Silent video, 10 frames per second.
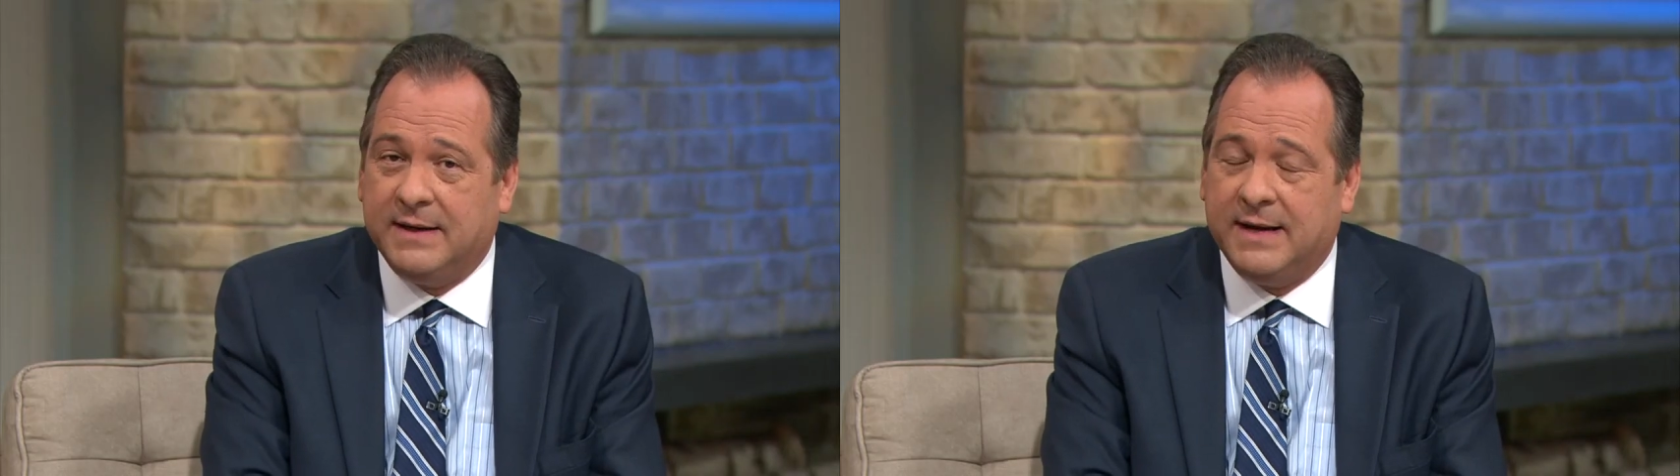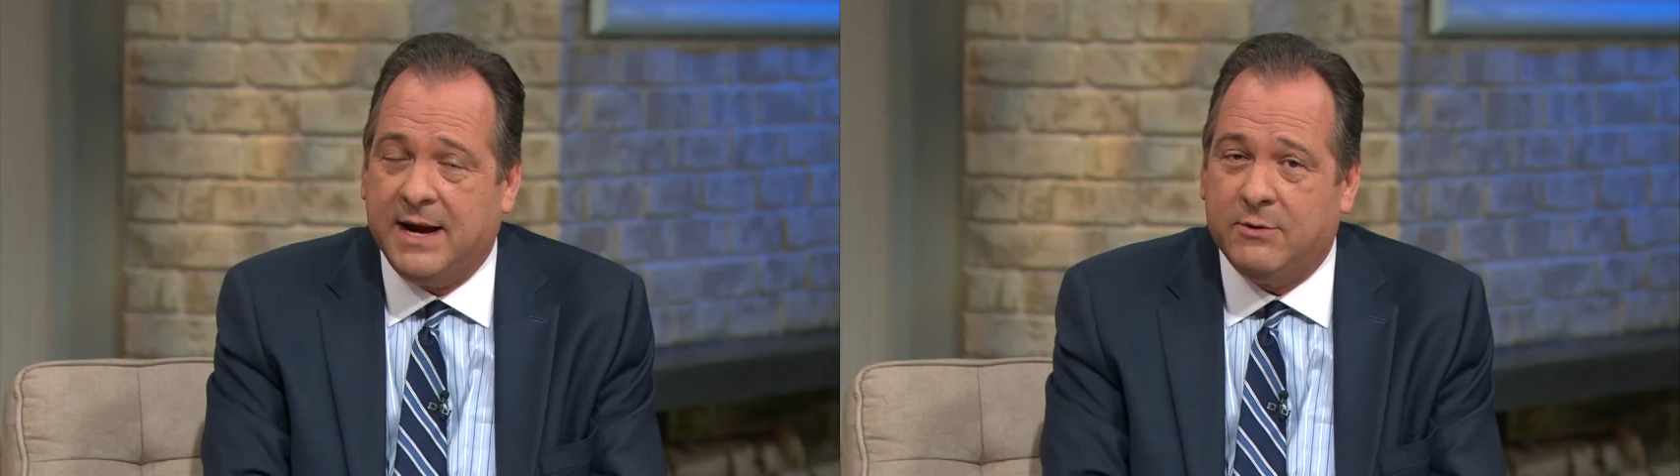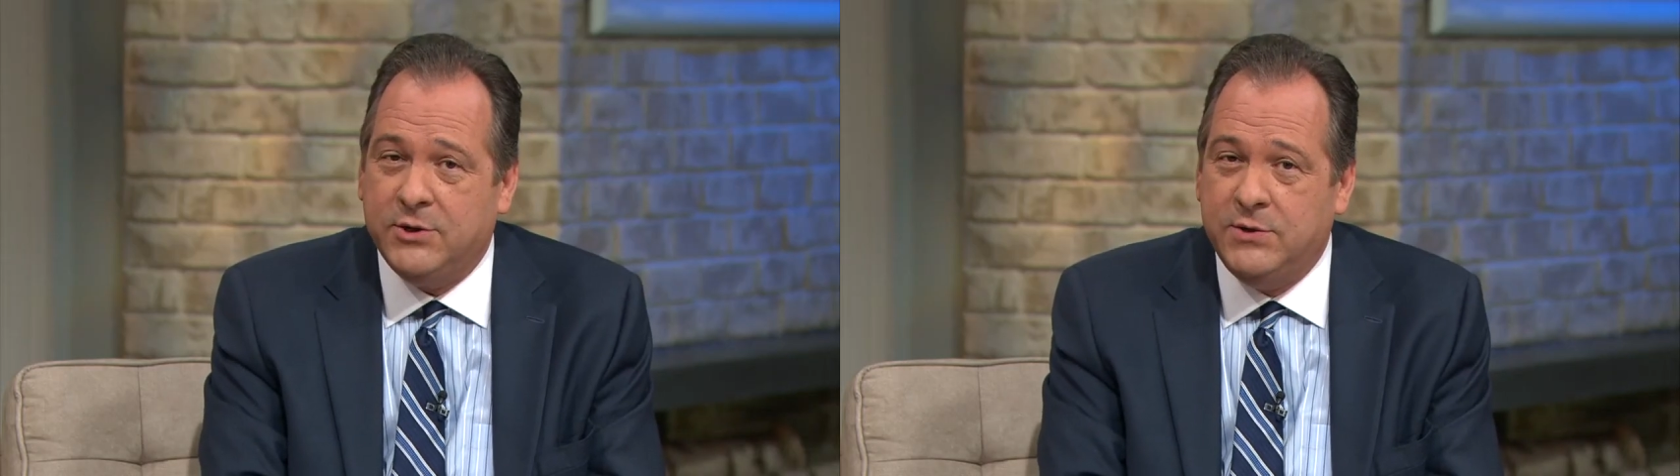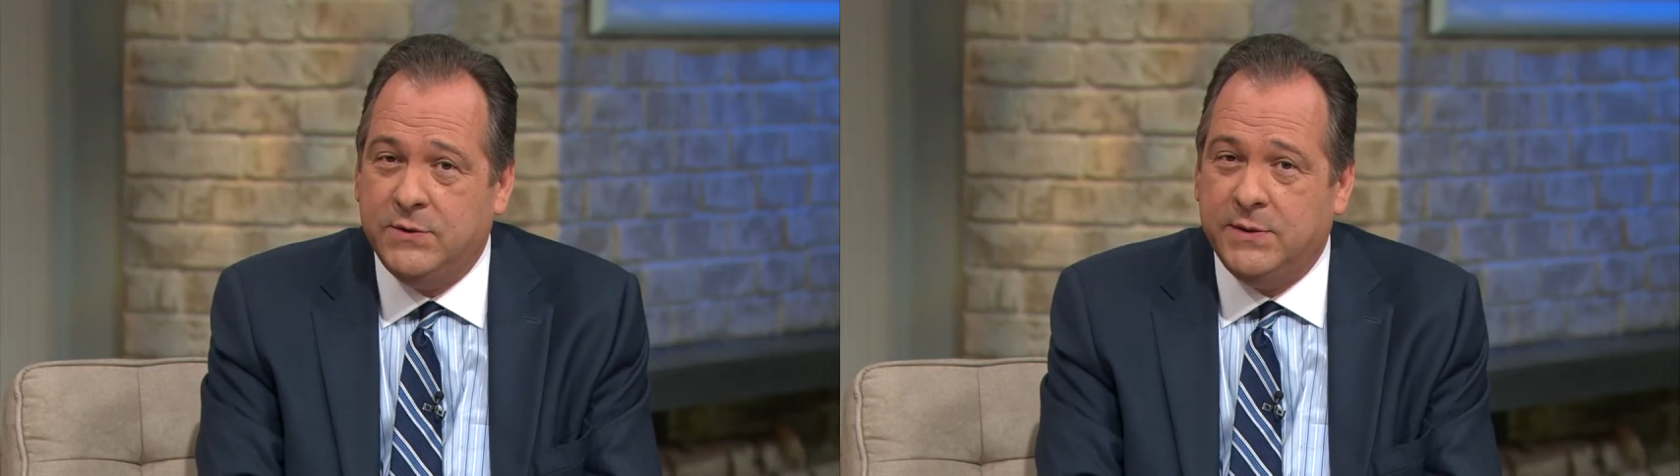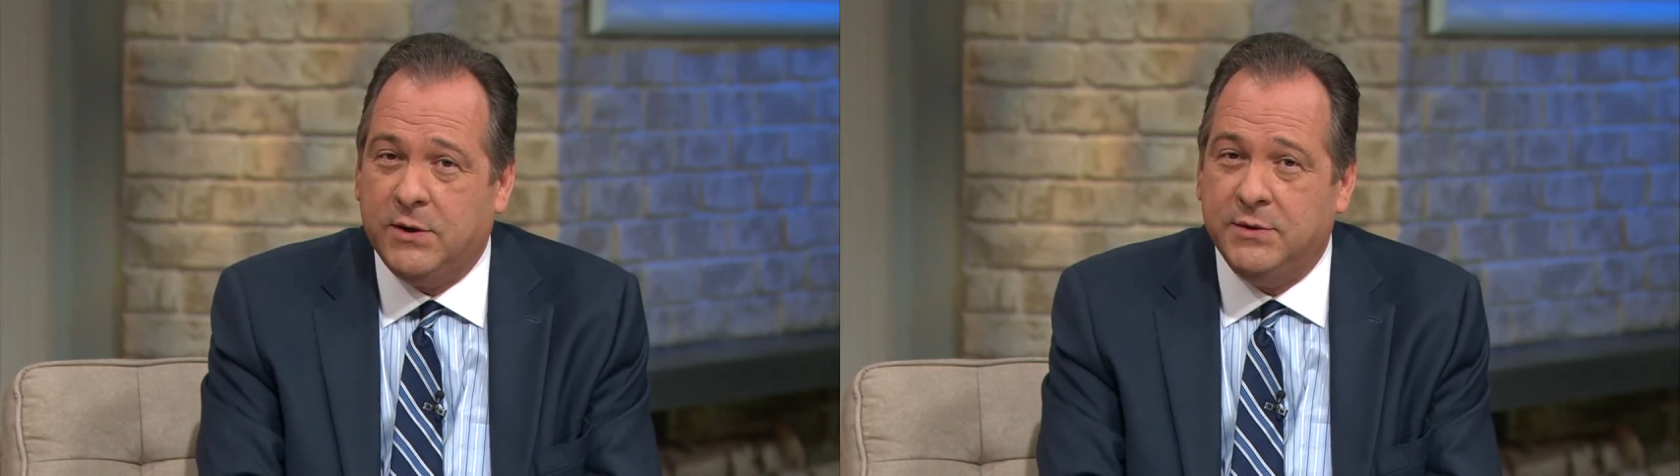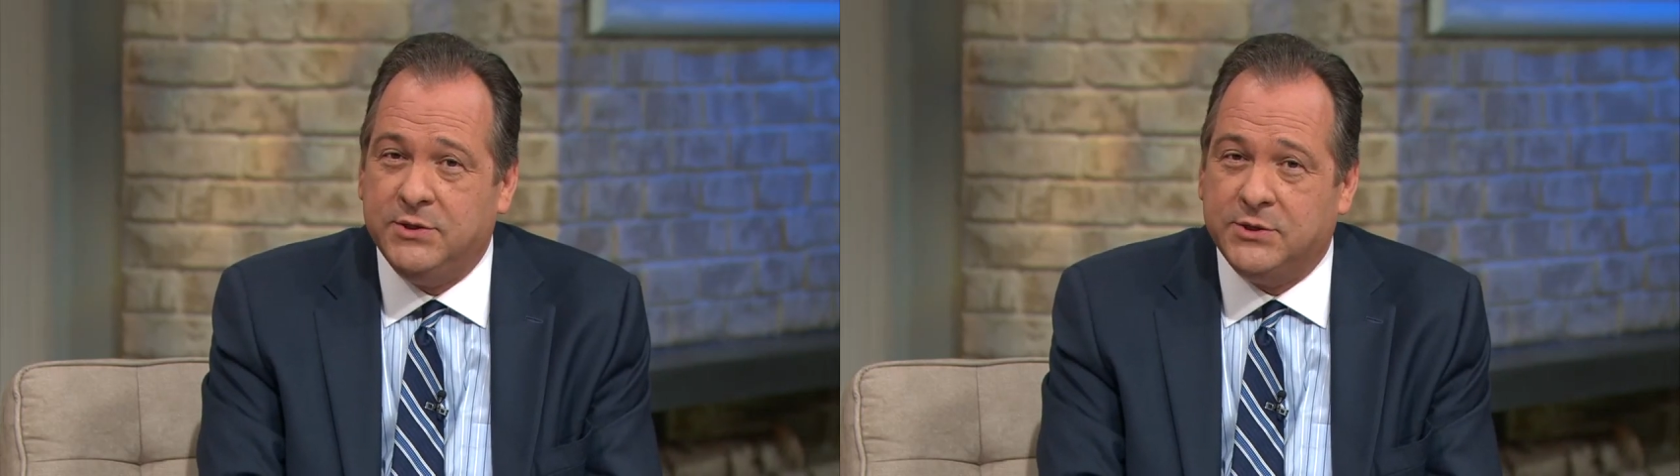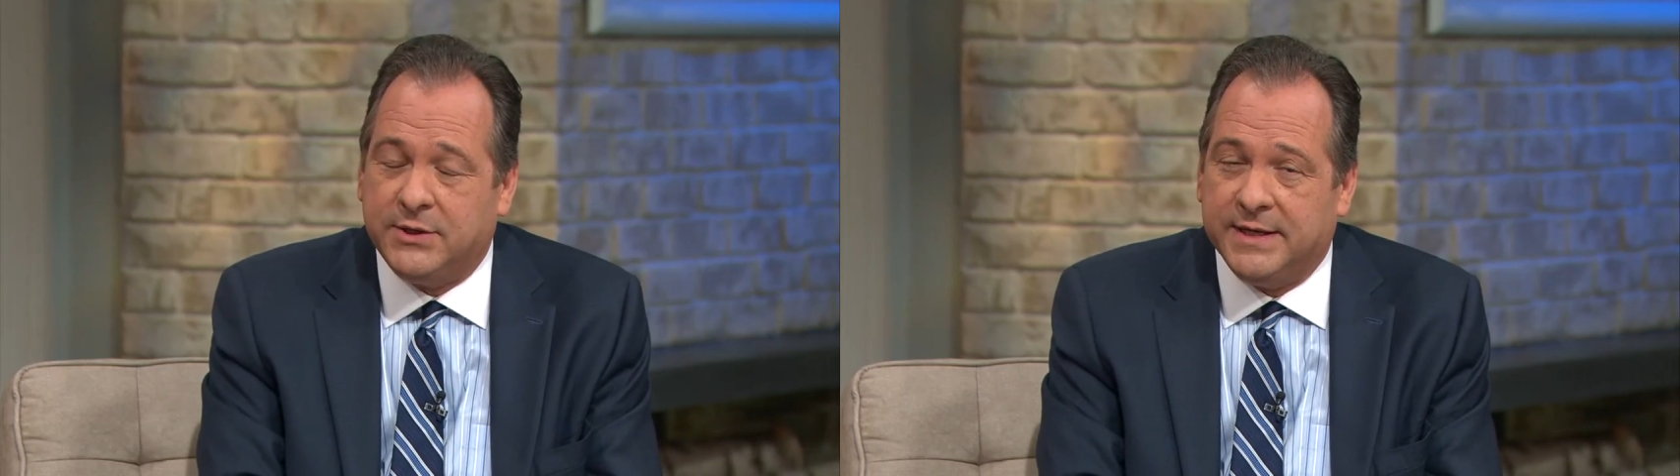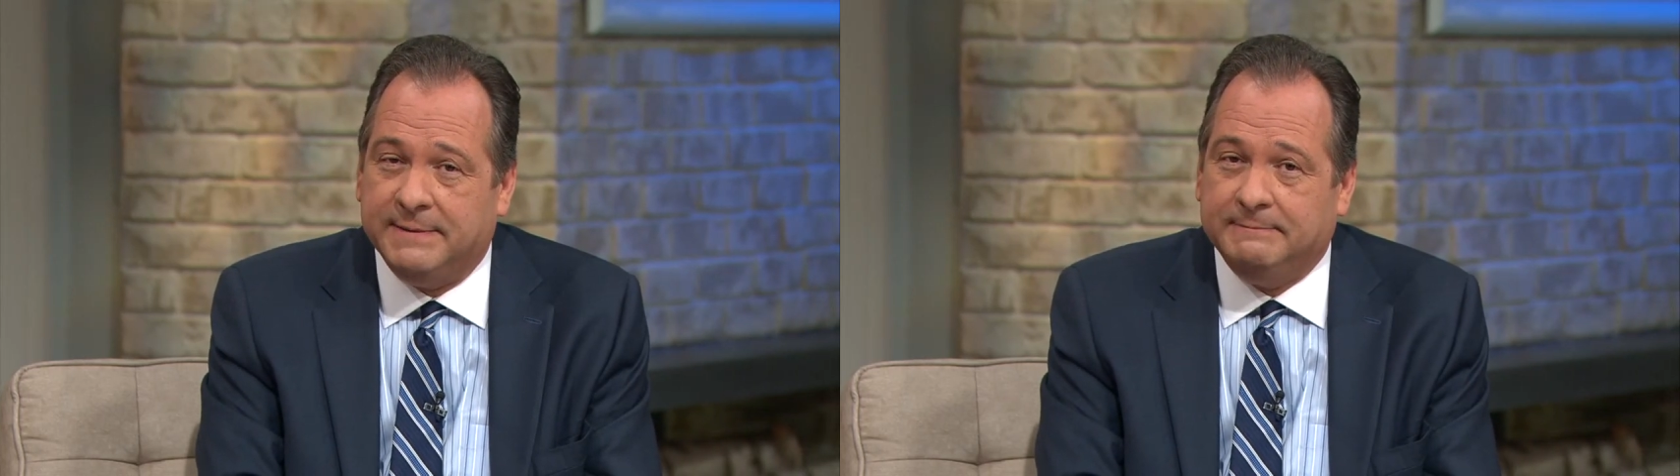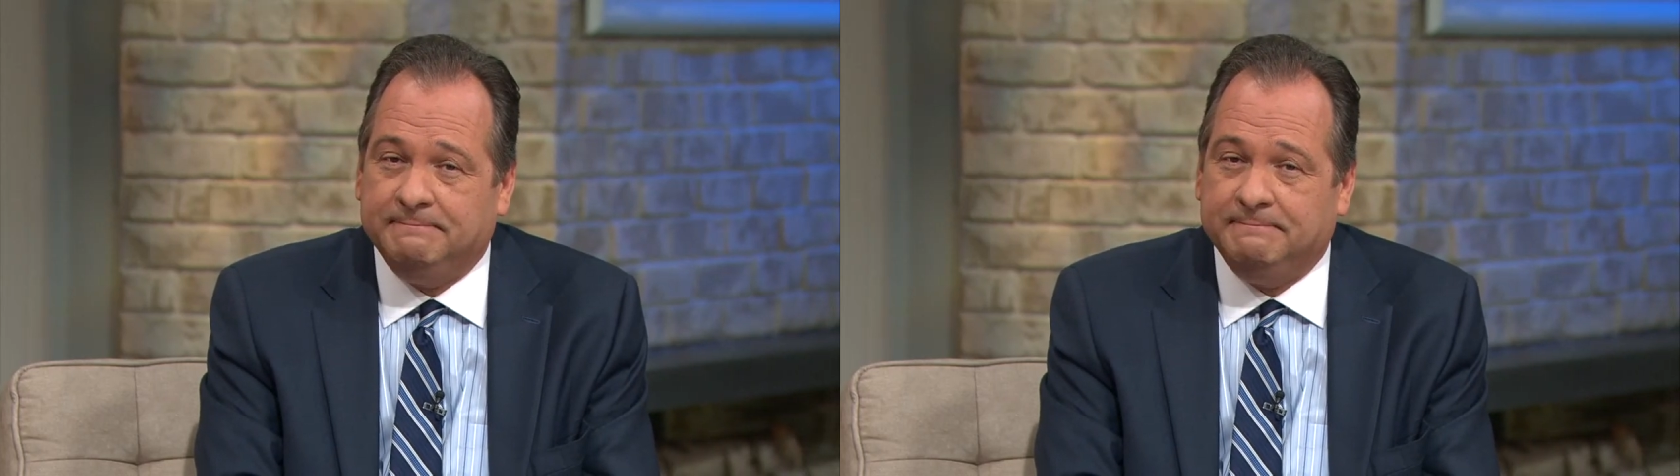uh, how are you doing on the journey?